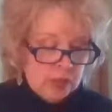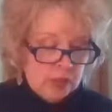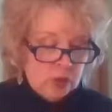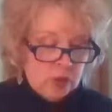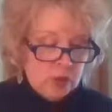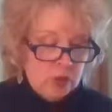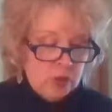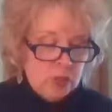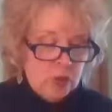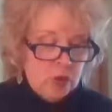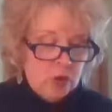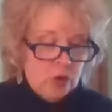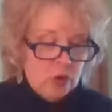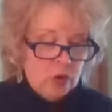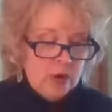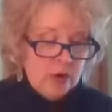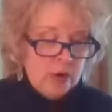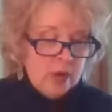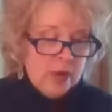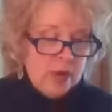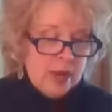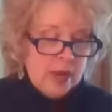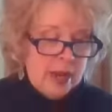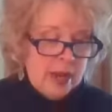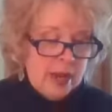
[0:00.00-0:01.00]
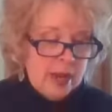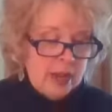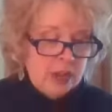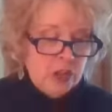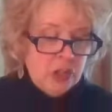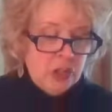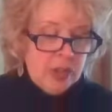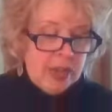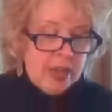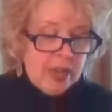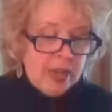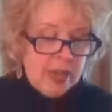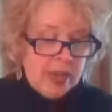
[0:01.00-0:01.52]
So she ordered, and I
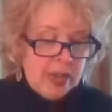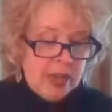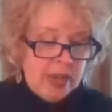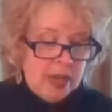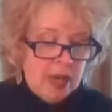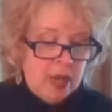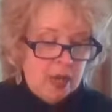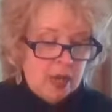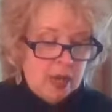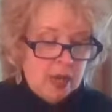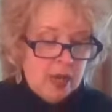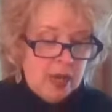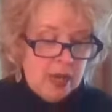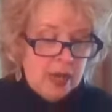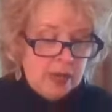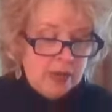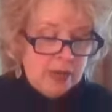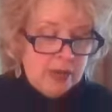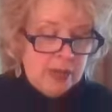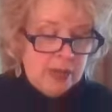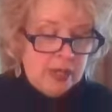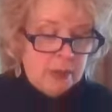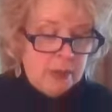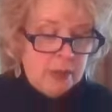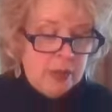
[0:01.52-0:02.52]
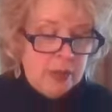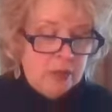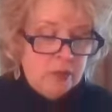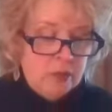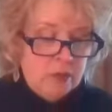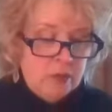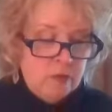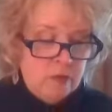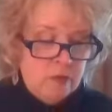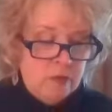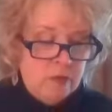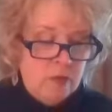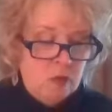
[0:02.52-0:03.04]
actually had a gal contact me
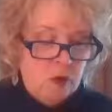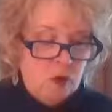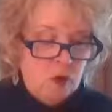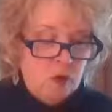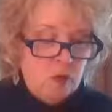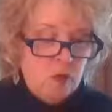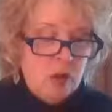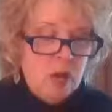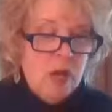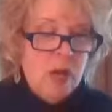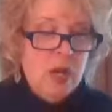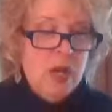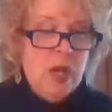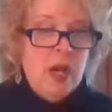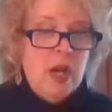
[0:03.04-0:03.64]
through phone.